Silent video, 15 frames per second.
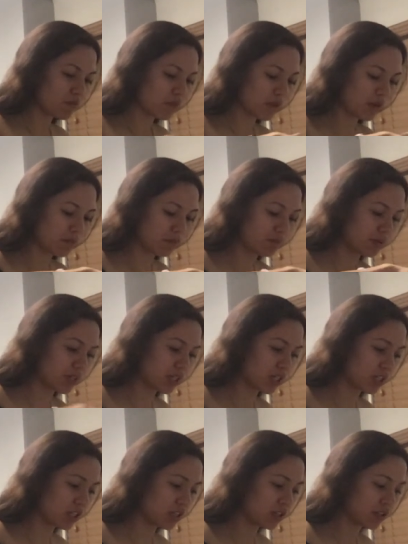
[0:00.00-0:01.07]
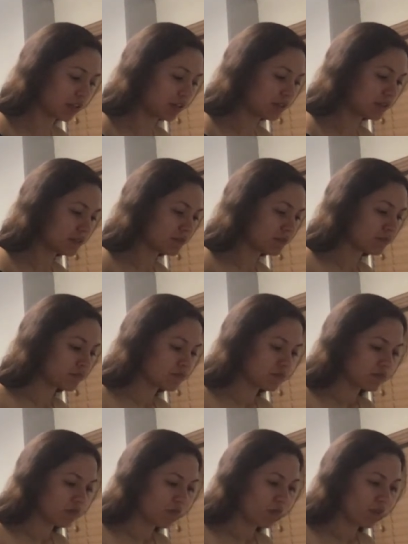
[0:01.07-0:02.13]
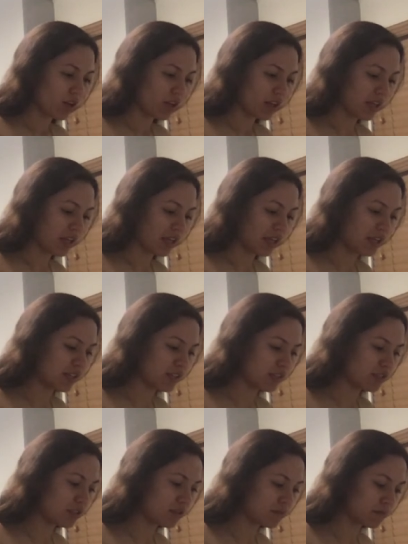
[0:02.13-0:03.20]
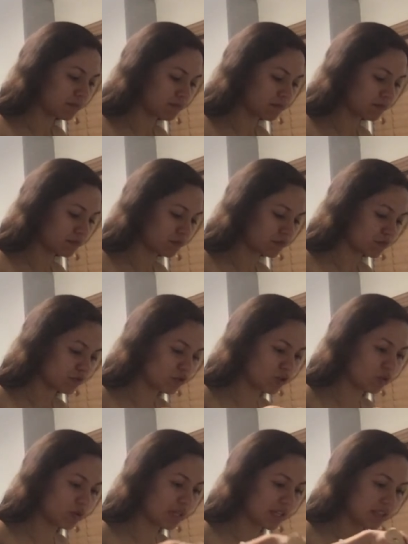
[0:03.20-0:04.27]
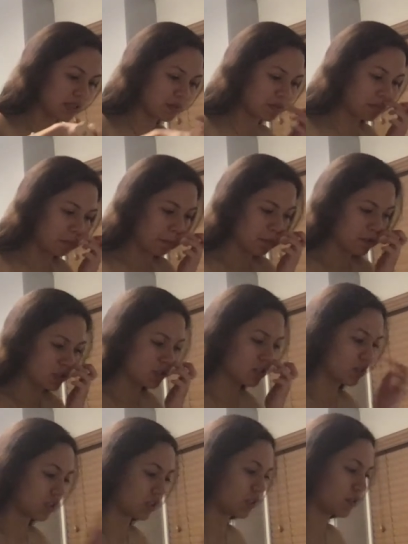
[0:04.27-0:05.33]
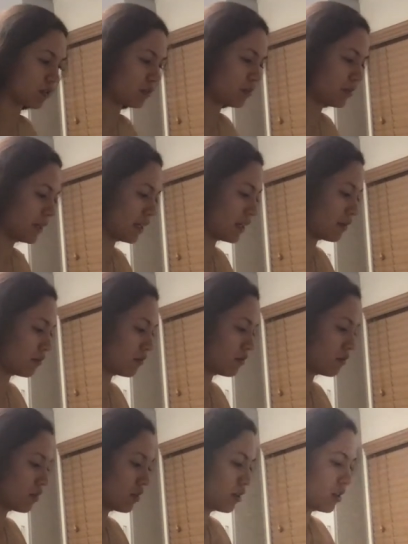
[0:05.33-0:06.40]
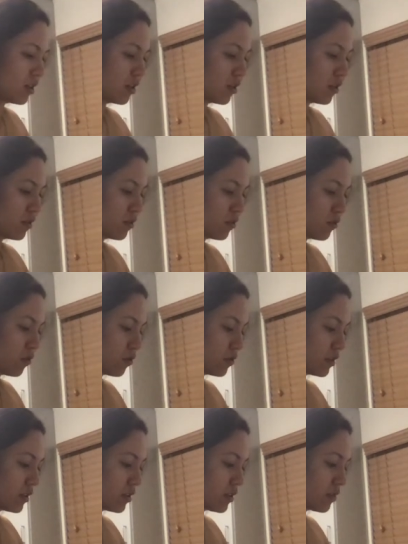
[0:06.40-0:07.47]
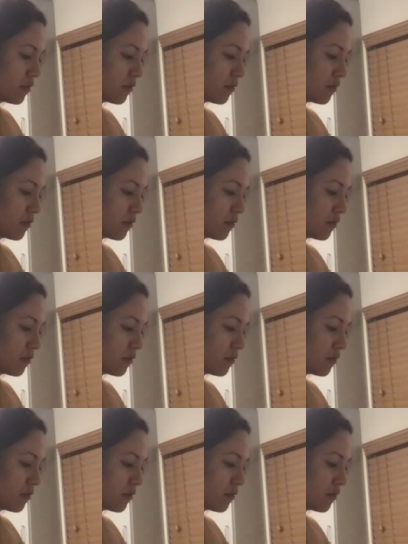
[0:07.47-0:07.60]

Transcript: burn, and do let them cook a little bit and golden.